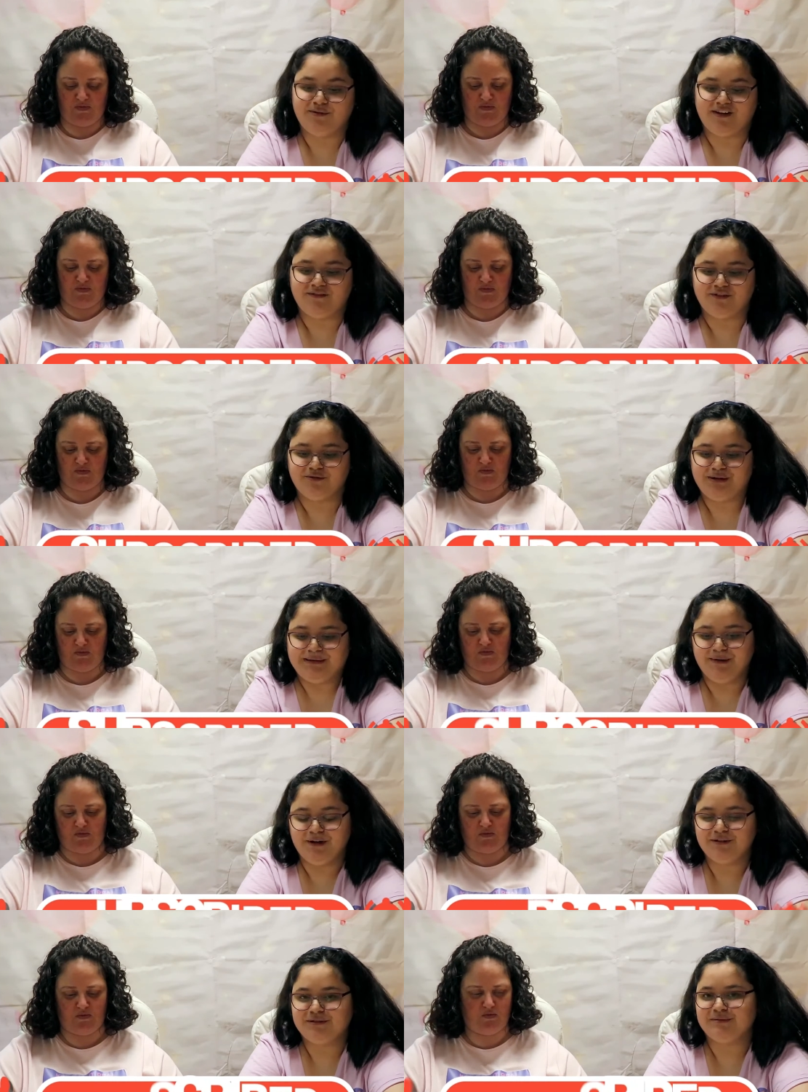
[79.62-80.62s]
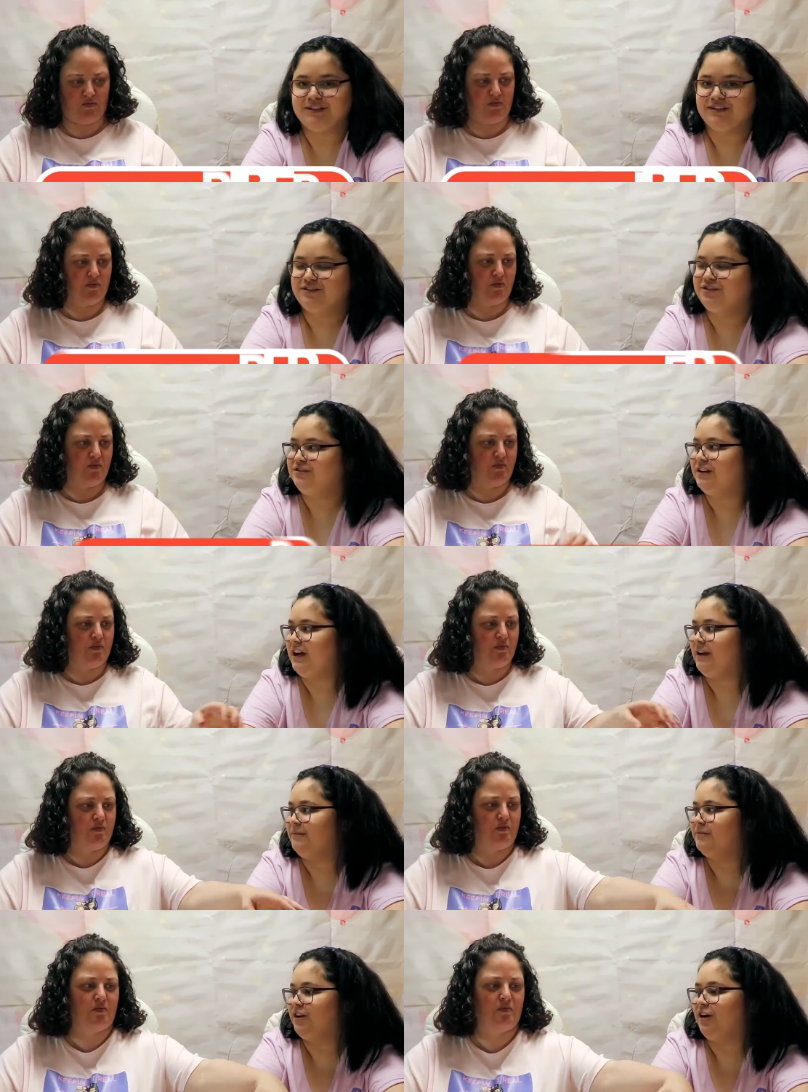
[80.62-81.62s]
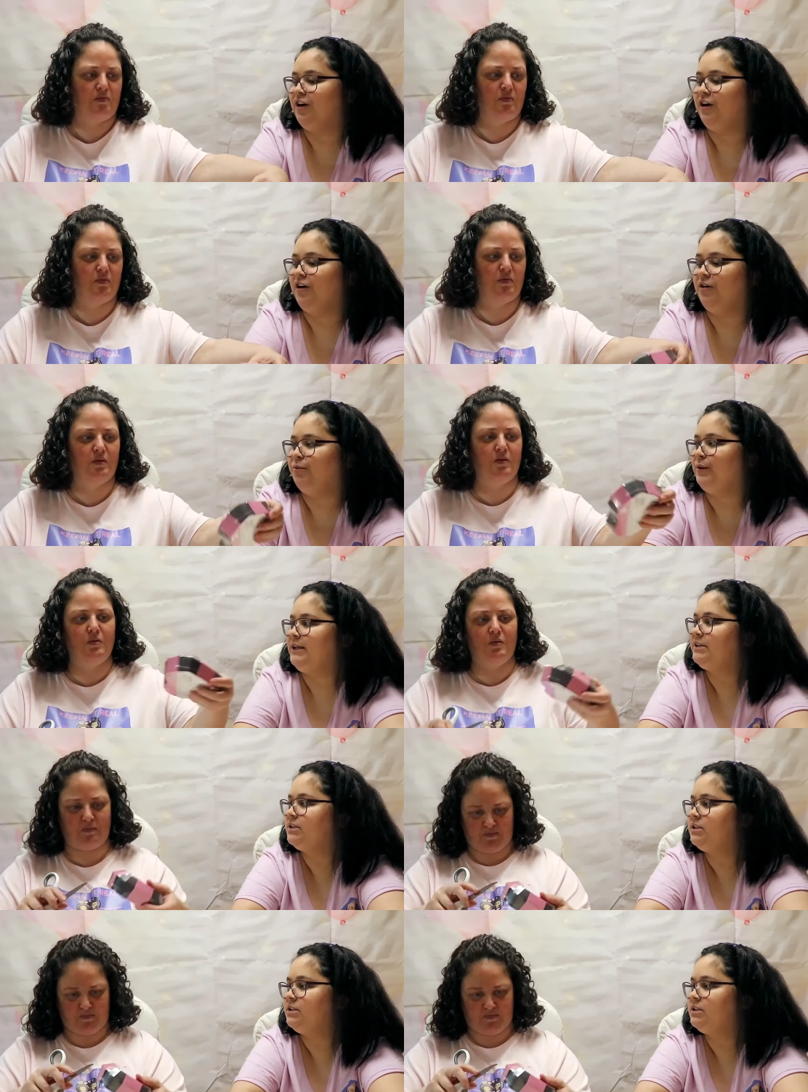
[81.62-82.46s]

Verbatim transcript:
Speaker 1: whenever we post, which is two times a week.